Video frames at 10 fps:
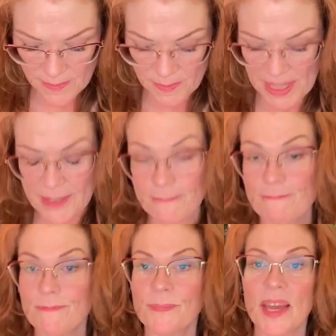But
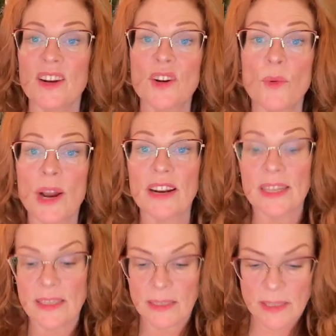I don't know where it
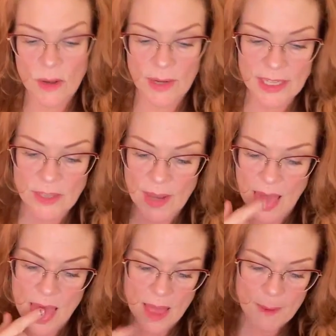is, so I'll get to it.
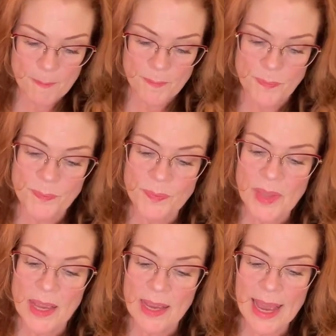
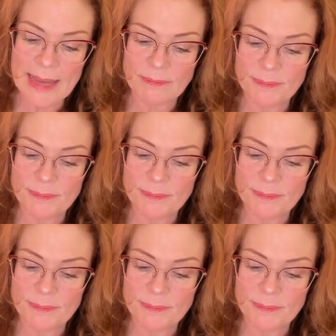Okay.